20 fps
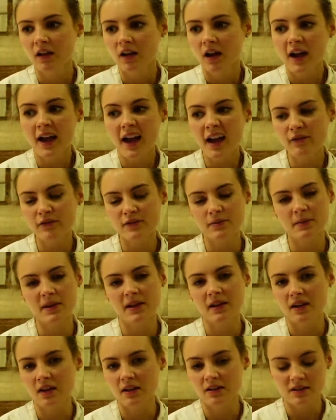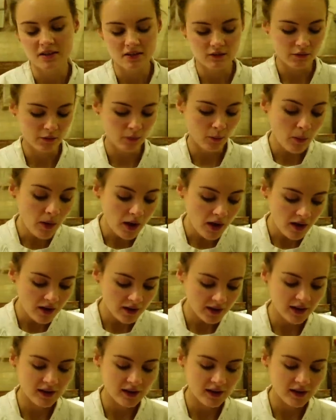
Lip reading: I have to be in London for work,